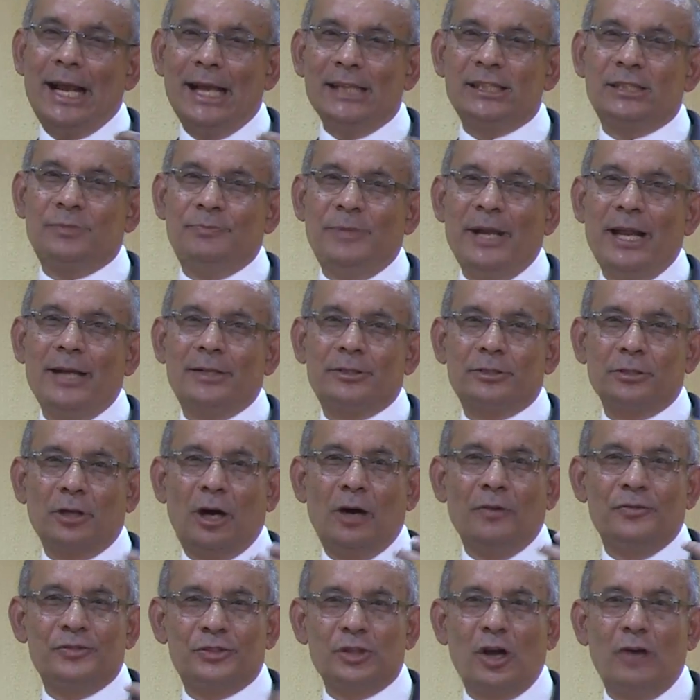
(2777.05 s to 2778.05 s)
aspect
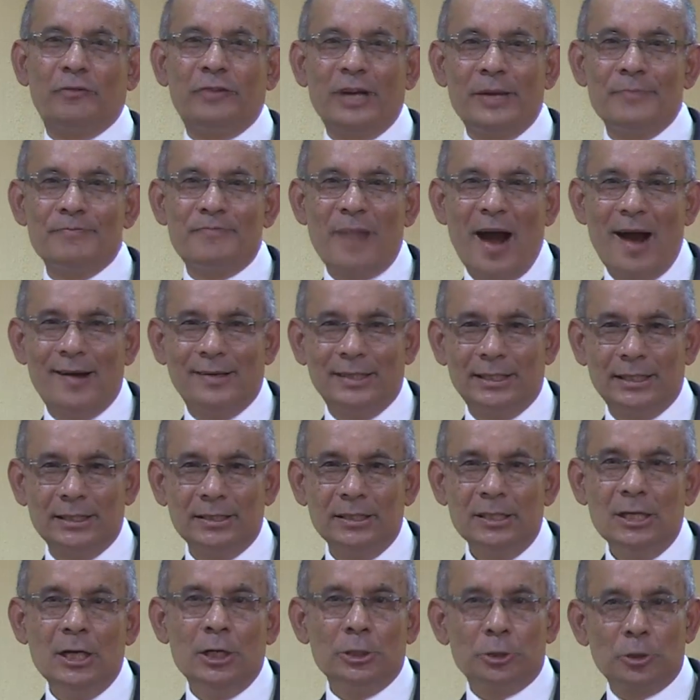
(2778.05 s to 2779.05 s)
of sovereign power